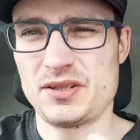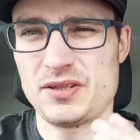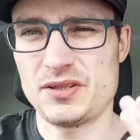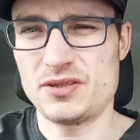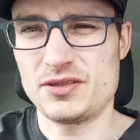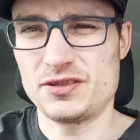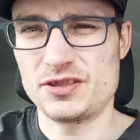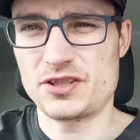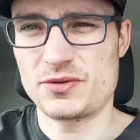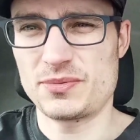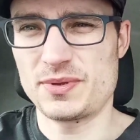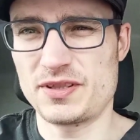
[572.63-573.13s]

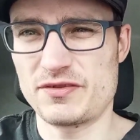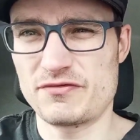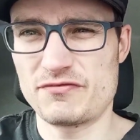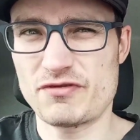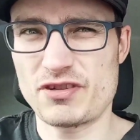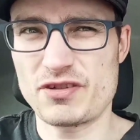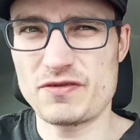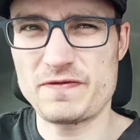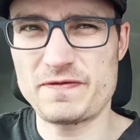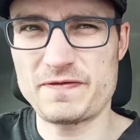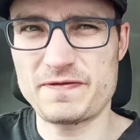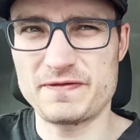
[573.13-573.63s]
onto its
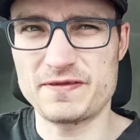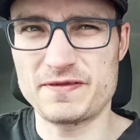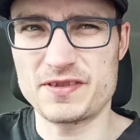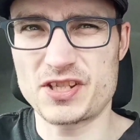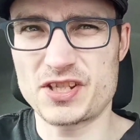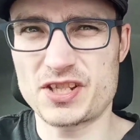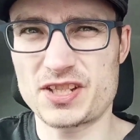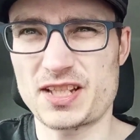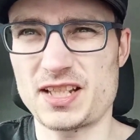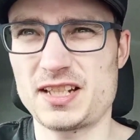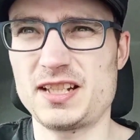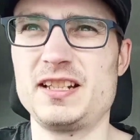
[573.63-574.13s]
roof and
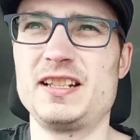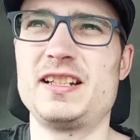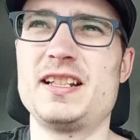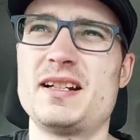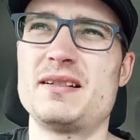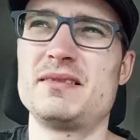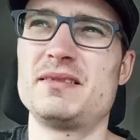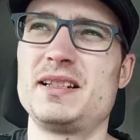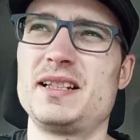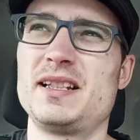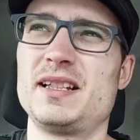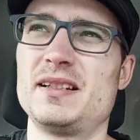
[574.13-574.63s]
skidded
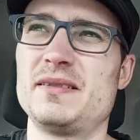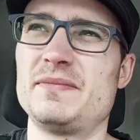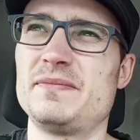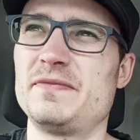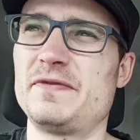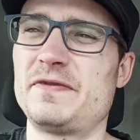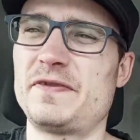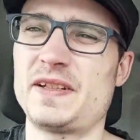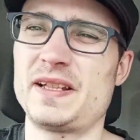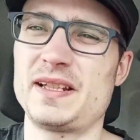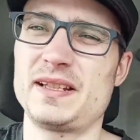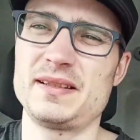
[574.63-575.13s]
down the
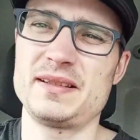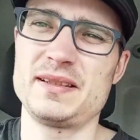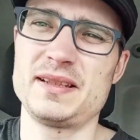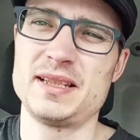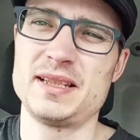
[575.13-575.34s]
thing.